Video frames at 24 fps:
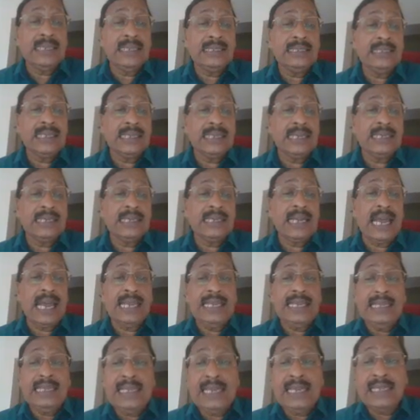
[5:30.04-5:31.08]
the current
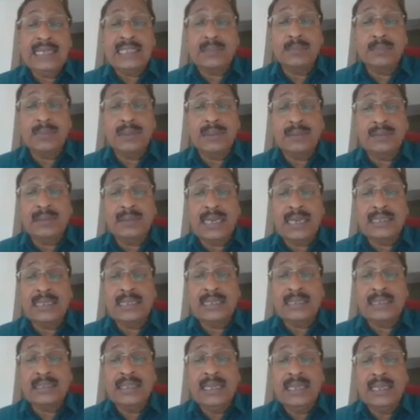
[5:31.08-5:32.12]
IA is, that
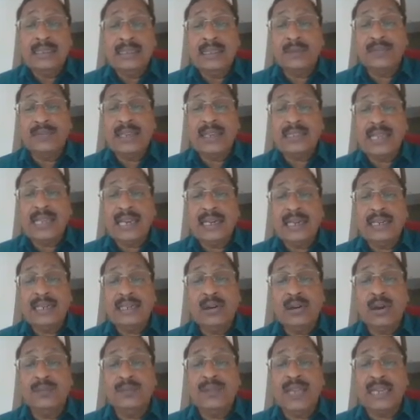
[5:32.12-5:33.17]
is the phase angle
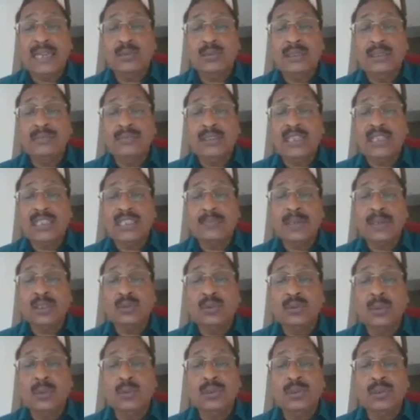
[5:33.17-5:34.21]
of that one with respect to
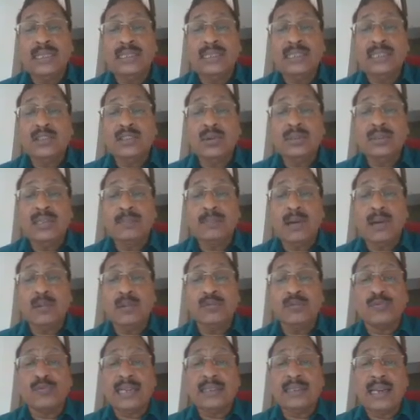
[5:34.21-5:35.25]
the voltage is called the power
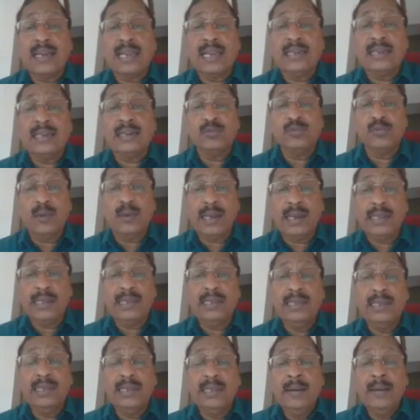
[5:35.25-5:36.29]
factor angle phi,
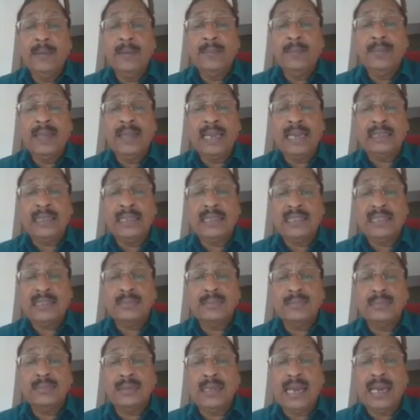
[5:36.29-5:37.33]
that is
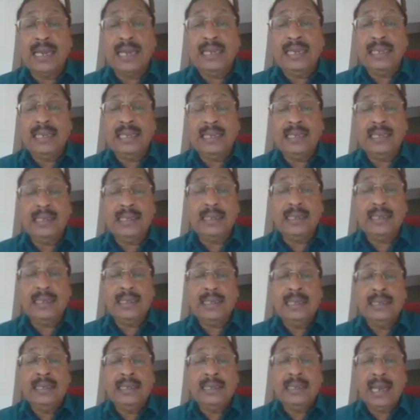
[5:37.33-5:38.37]

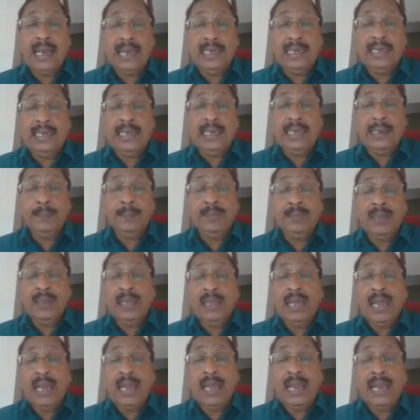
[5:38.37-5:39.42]
IA,
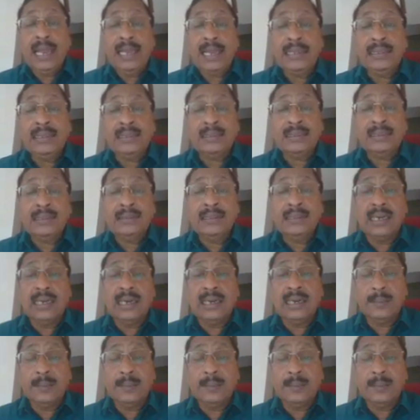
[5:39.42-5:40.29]
and the